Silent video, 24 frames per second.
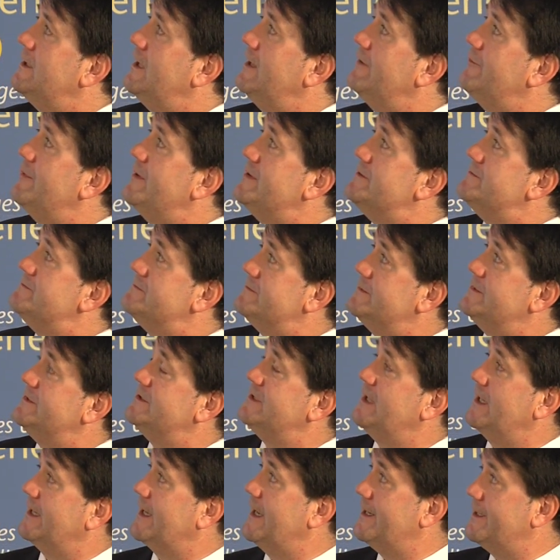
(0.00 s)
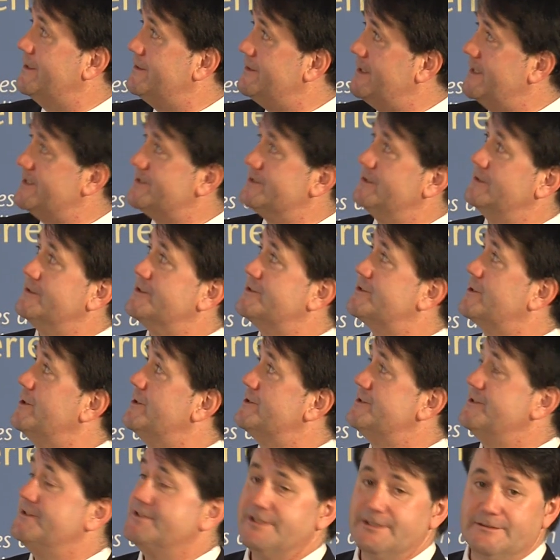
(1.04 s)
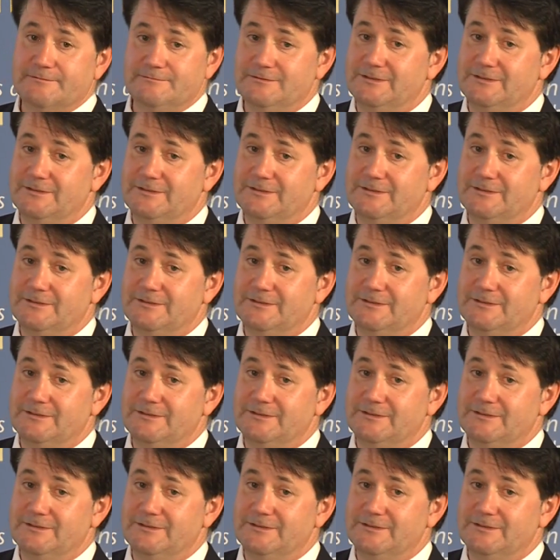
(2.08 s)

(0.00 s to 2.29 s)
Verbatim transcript: I've been, again, initial discussions here,